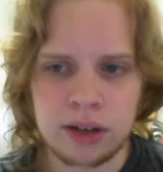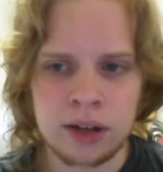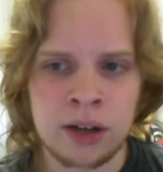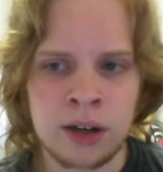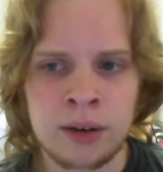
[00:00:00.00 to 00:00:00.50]

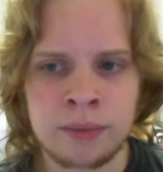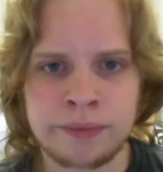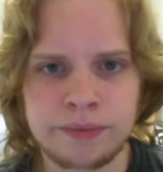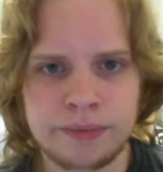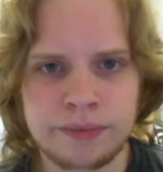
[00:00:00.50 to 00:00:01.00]

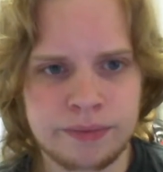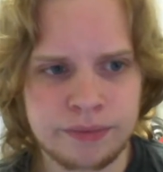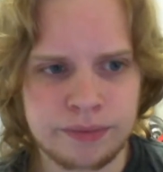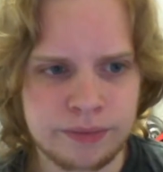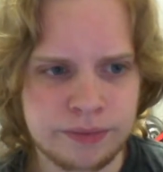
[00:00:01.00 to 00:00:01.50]
Um,
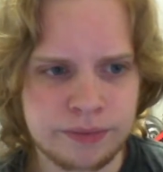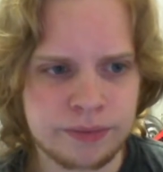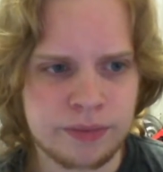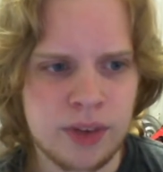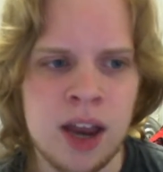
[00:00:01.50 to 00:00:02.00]

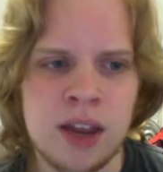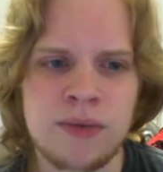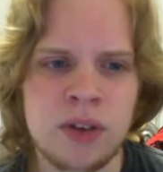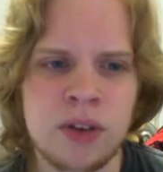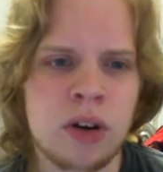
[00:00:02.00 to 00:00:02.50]
and
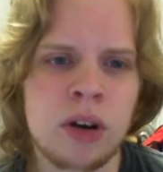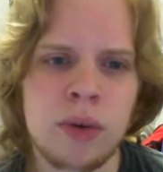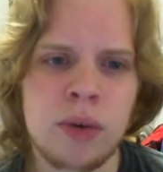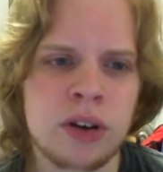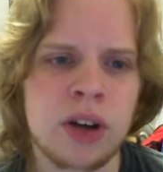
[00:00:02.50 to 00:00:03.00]
if you don't know
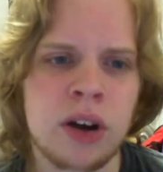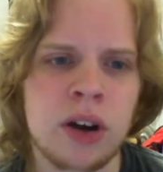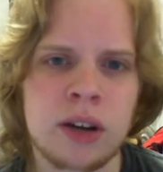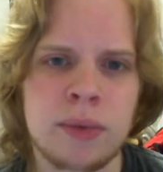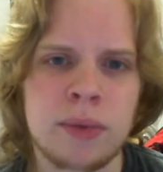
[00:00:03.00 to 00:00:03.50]
what they're
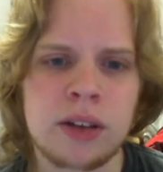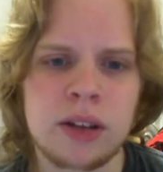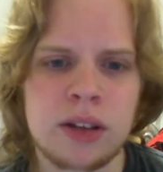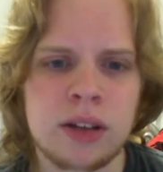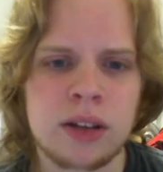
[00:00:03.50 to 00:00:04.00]
talking about,
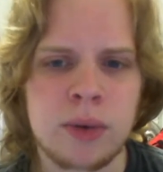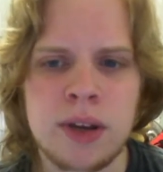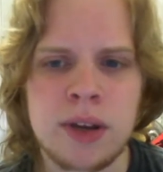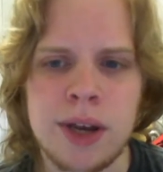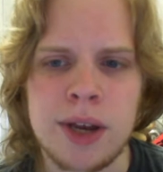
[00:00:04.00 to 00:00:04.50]
the
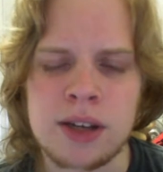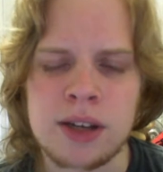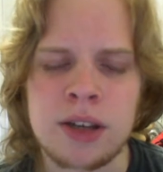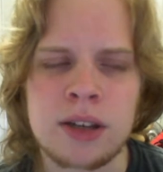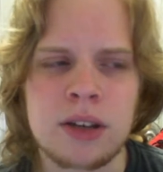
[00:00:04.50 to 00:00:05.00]
Wikipedia pages, I
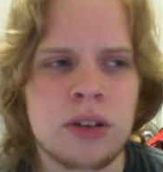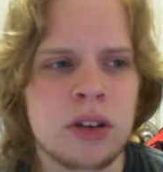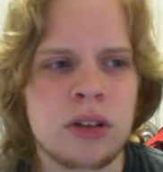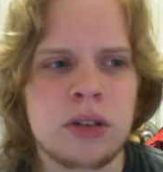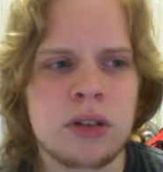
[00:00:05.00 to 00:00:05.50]
mean, you
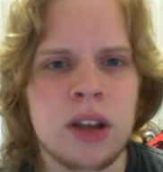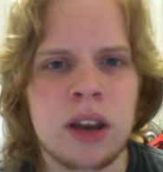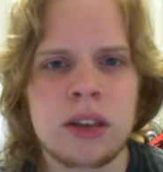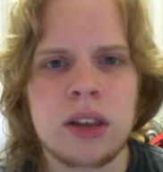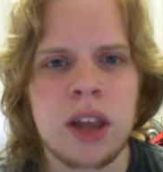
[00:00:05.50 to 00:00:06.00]
could
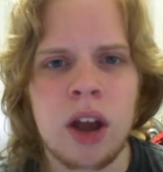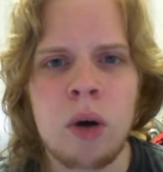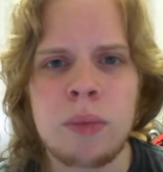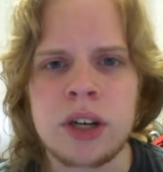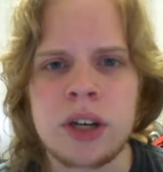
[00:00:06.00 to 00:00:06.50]
get like
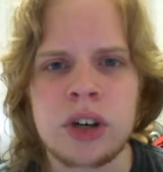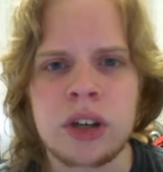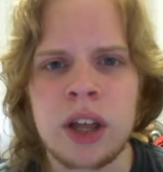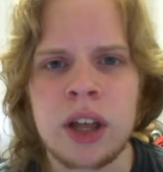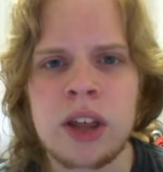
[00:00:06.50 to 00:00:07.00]
Home
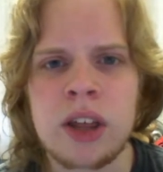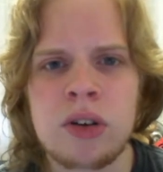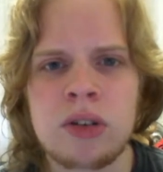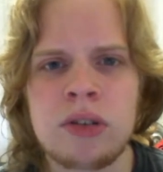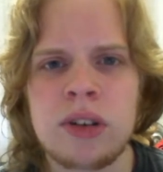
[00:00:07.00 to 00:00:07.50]
Edition. Like that's
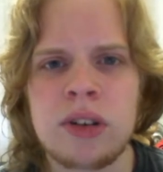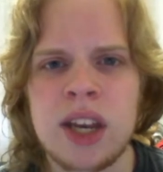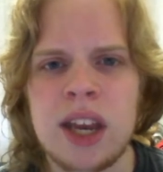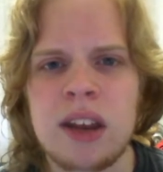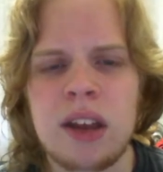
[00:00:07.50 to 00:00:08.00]
all you really
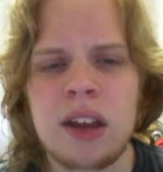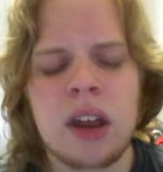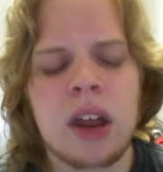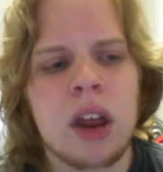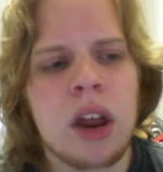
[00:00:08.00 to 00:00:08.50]
need.
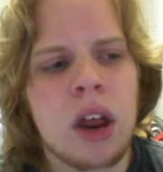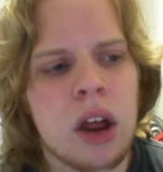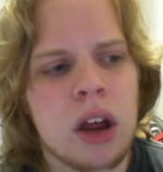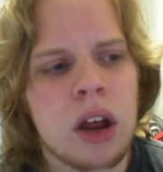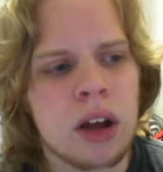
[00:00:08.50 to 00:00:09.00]

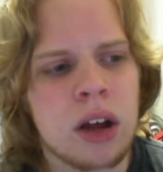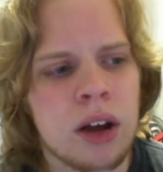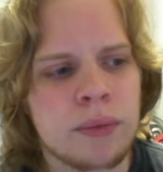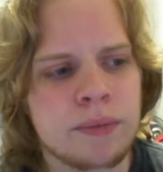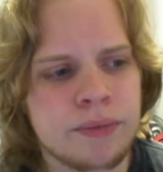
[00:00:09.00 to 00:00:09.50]

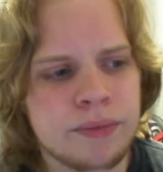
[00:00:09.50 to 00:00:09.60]
Um,